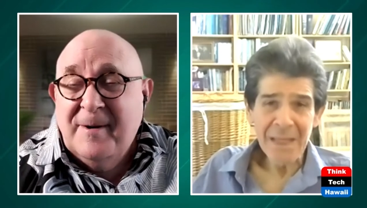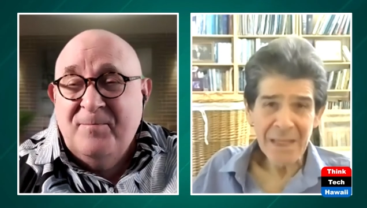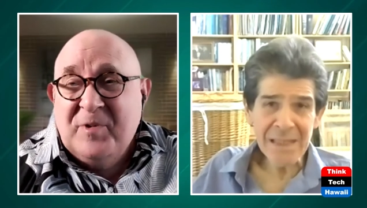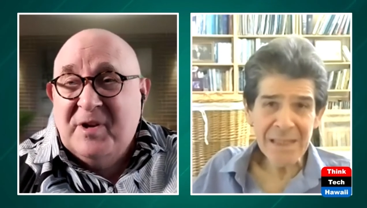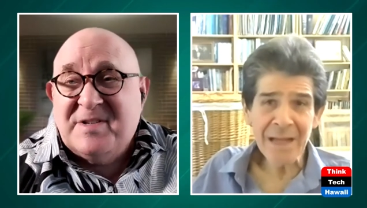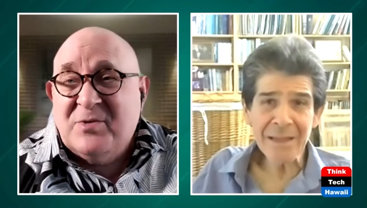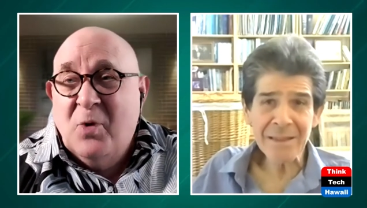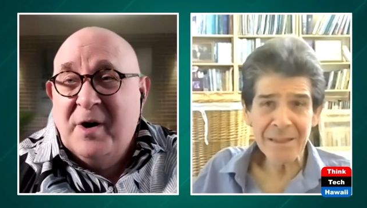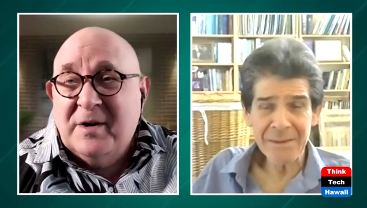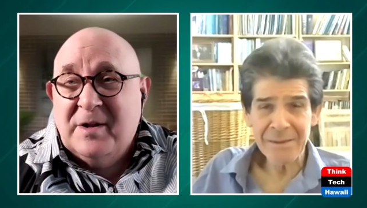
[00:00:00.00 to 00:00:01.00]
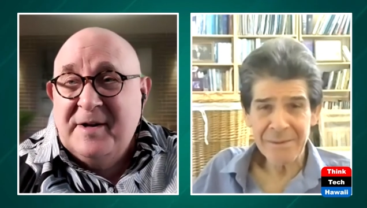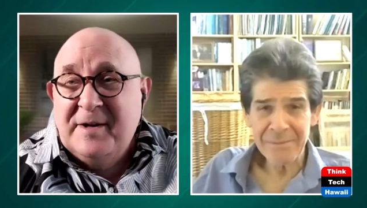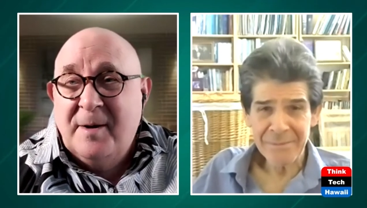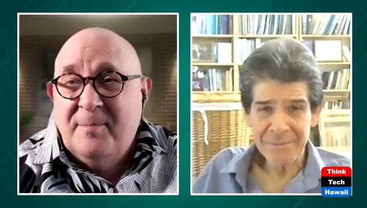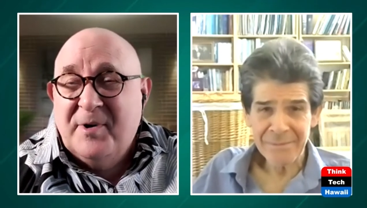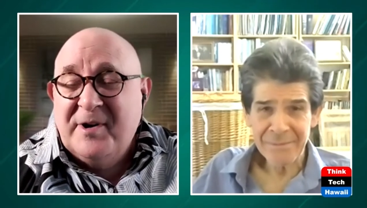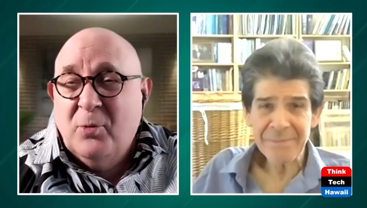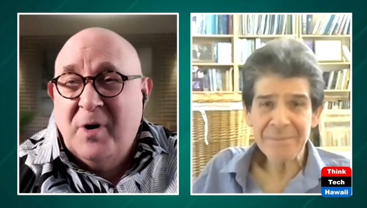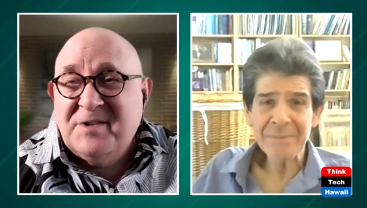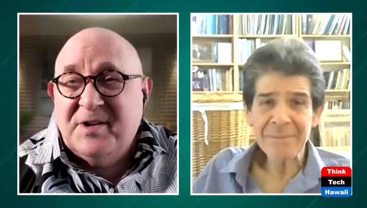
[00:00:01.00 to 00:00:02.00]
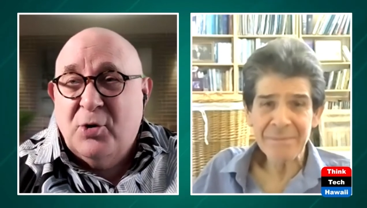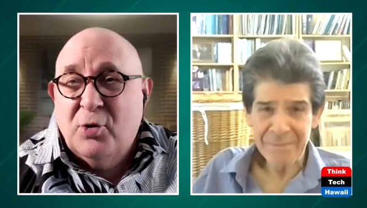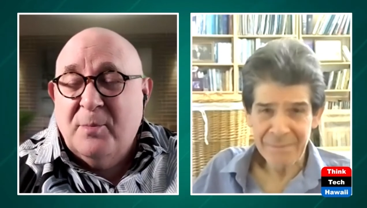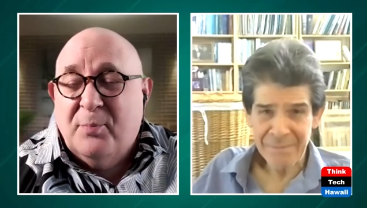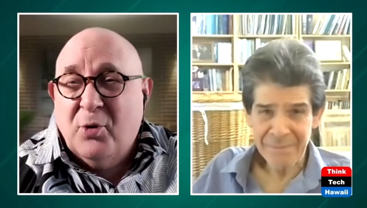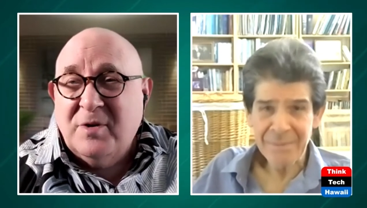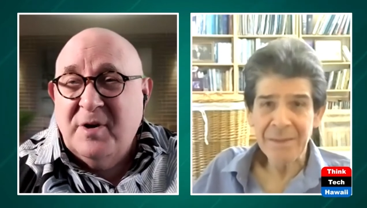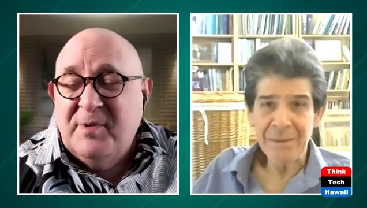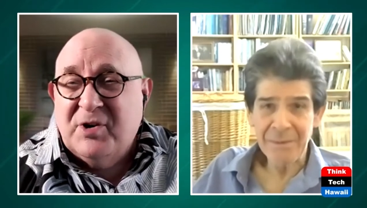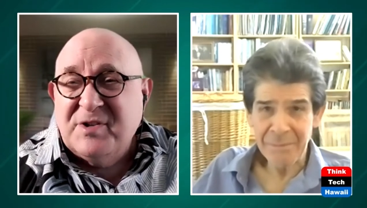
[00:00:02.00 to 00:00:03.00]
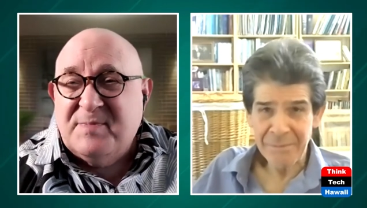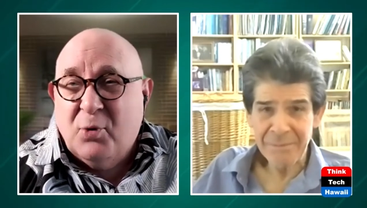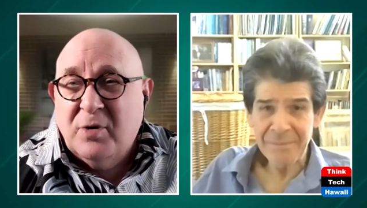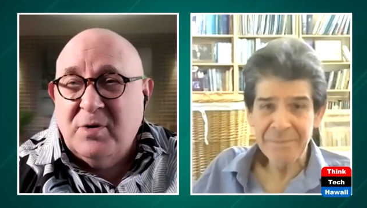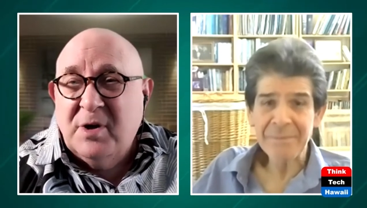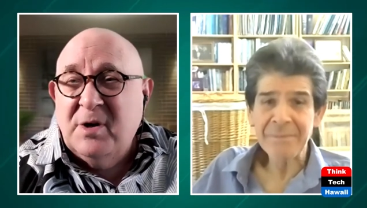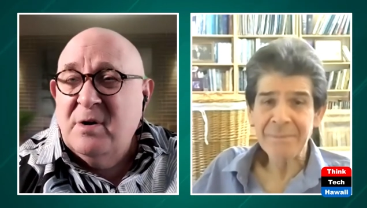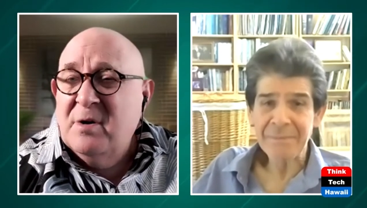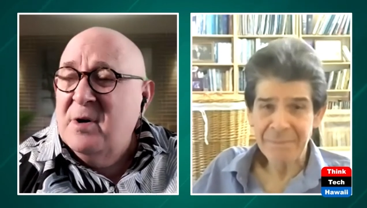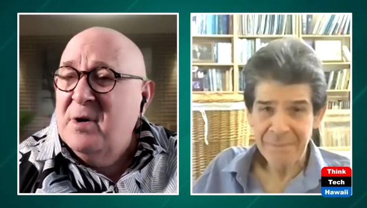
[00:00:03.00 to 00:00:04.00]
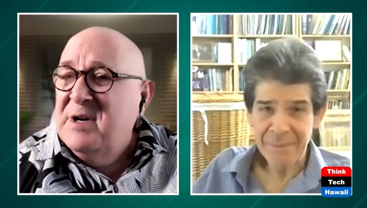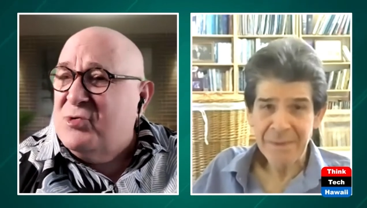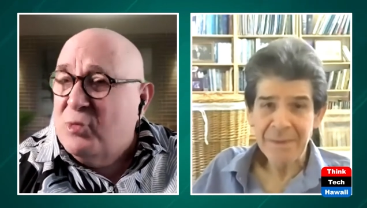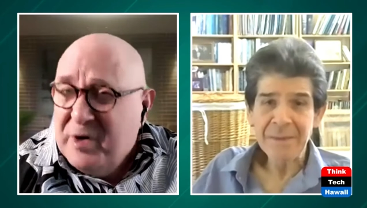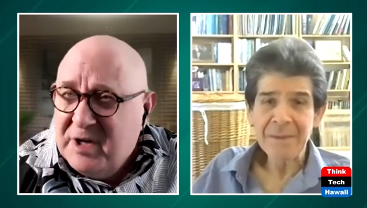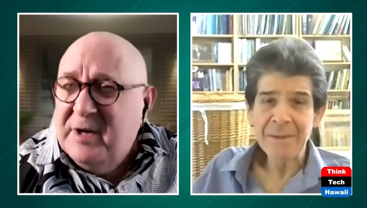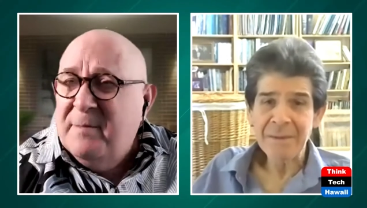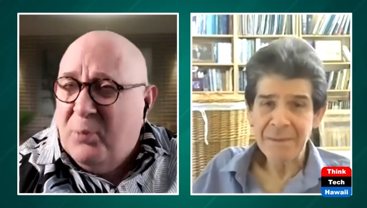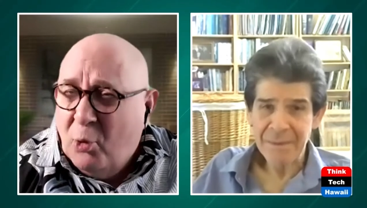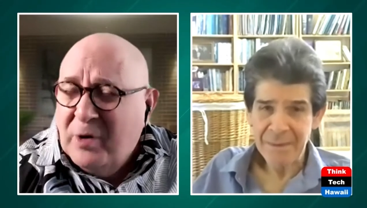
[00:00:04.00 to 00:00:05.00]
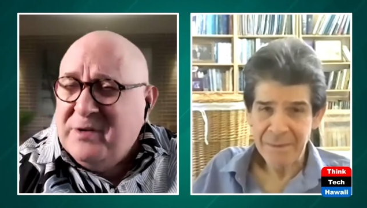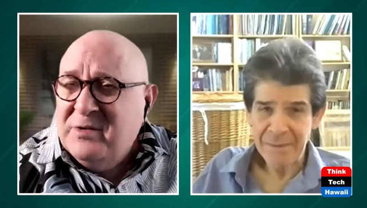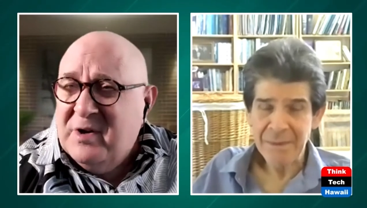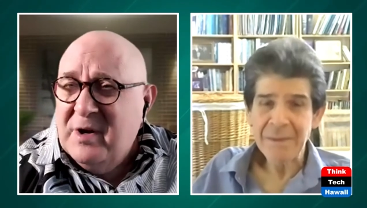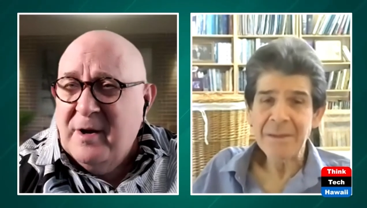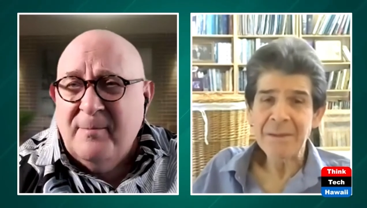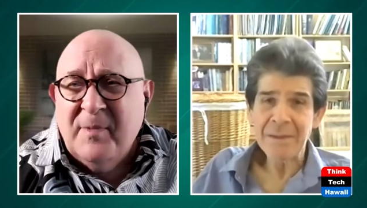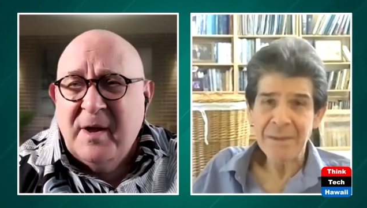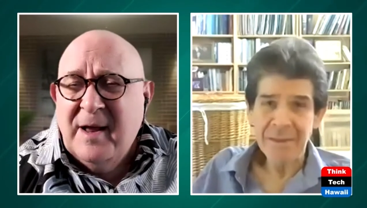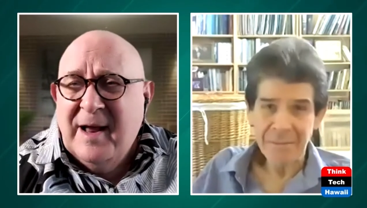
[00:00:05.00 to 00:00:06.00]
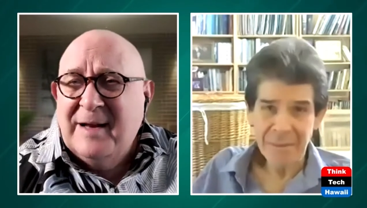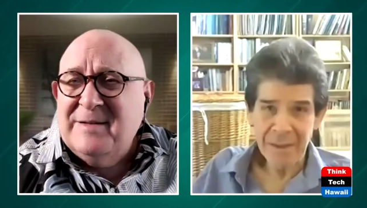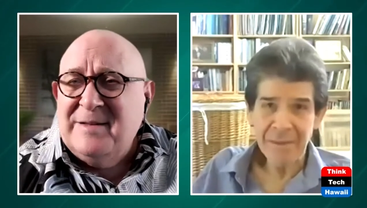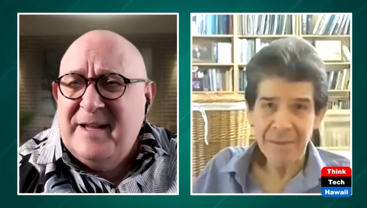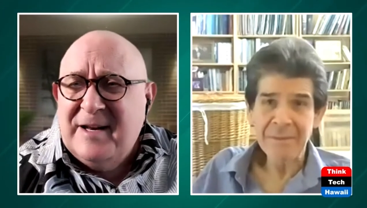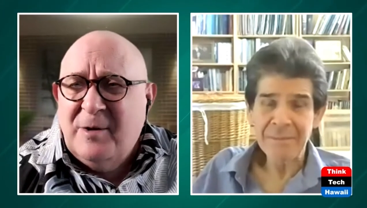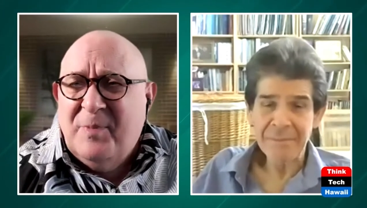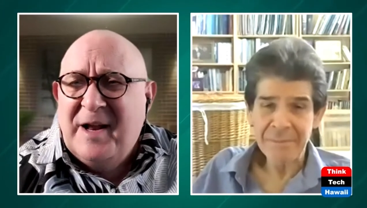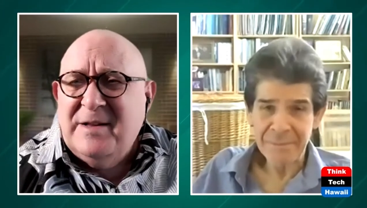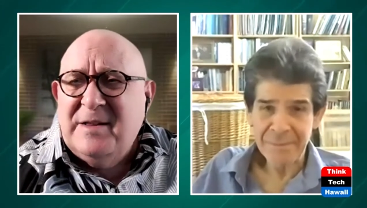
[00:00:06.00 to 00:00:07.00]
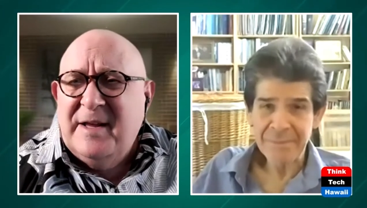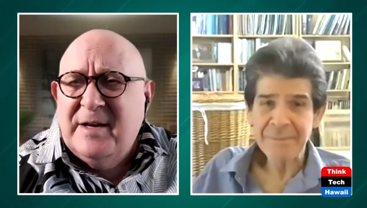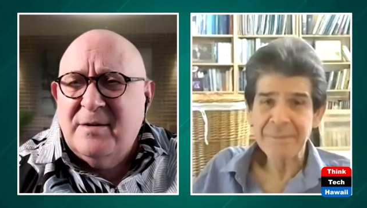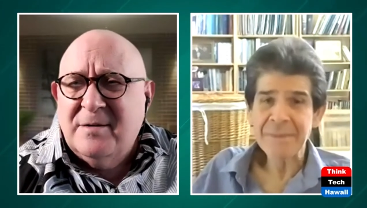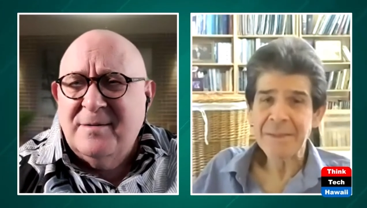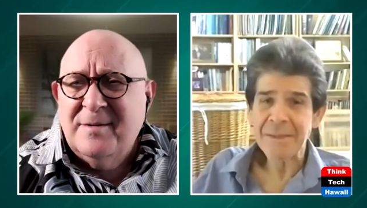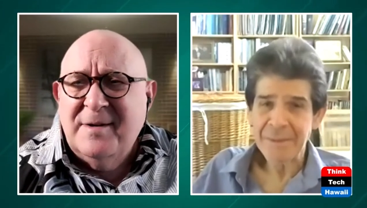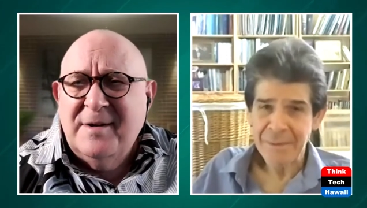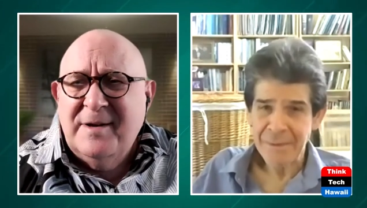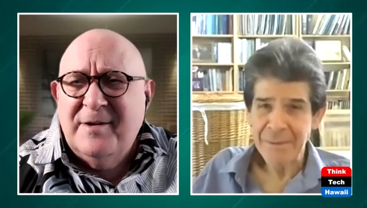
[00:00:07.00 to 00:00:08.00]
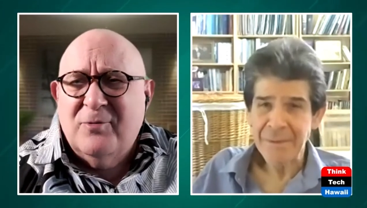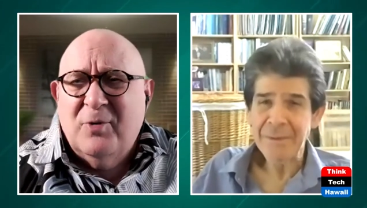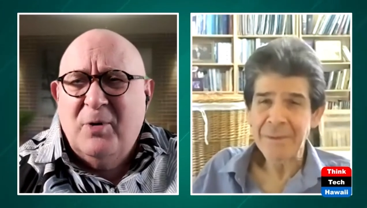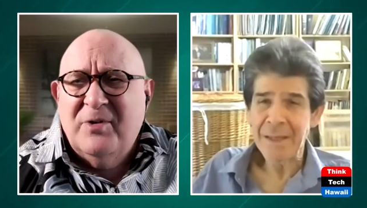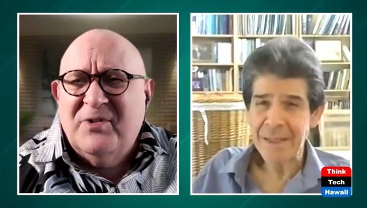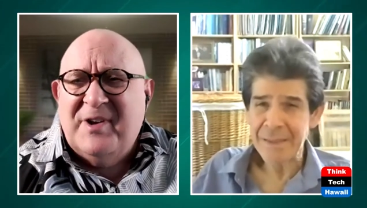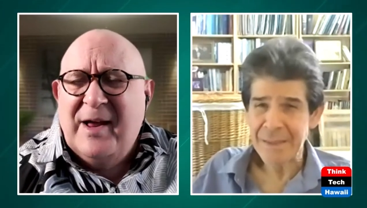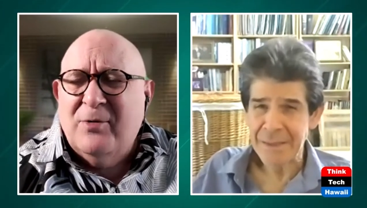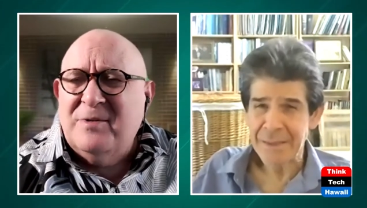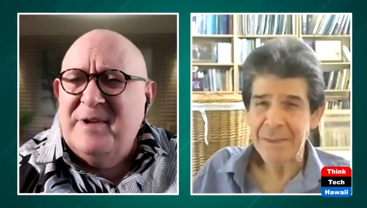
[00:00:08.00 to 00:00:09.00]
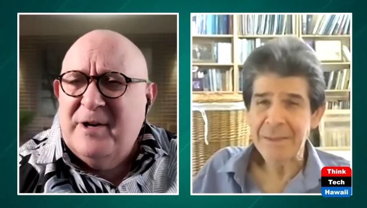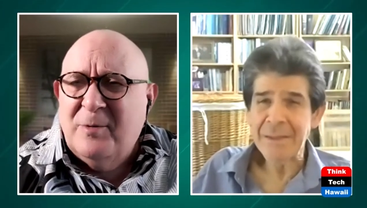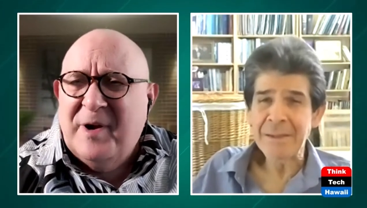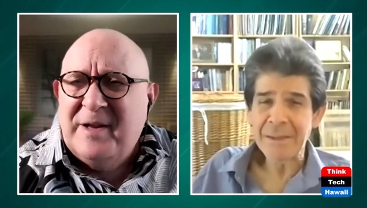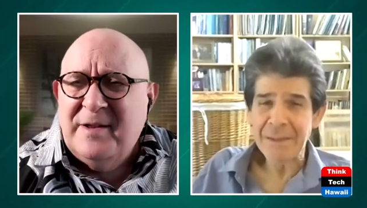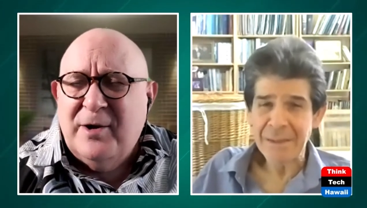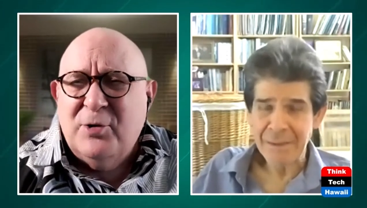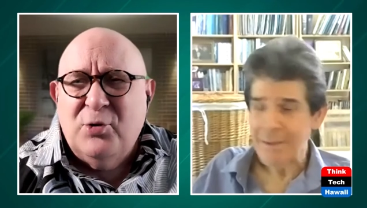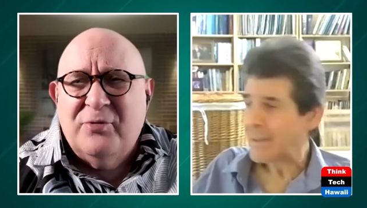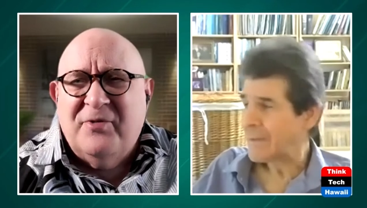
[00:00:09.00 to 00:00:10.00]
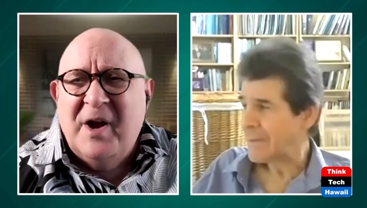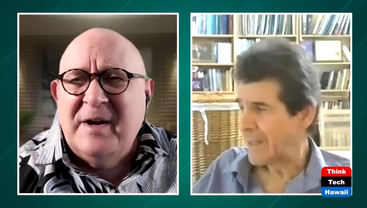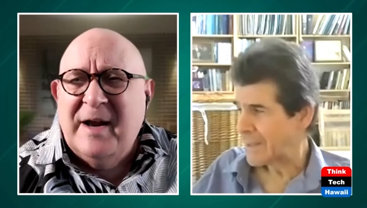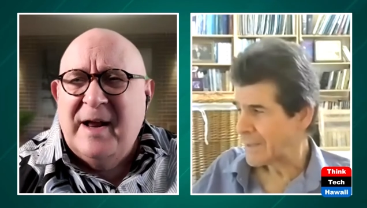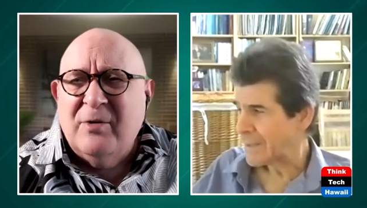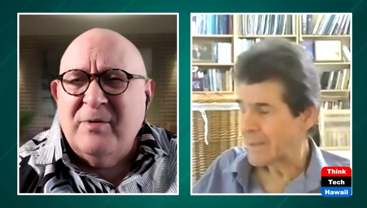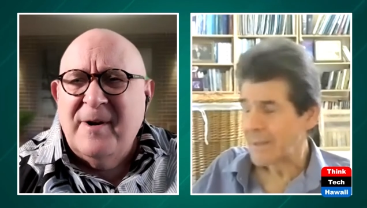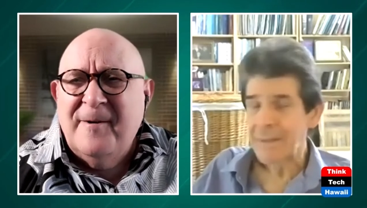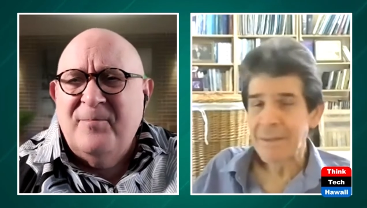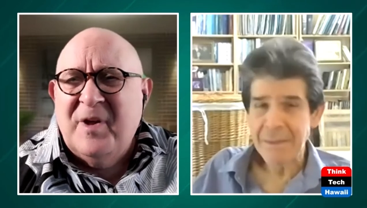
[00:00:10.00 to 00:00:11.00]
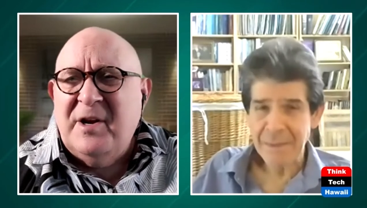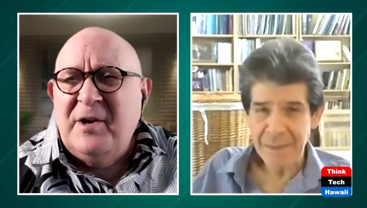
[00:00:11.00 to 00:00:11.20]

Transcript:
Speaker 1: He doesn't want to clean up, but he wants to go to Portland because Portland is really important to him. And little by little, it rolls out. Little by little, you find out that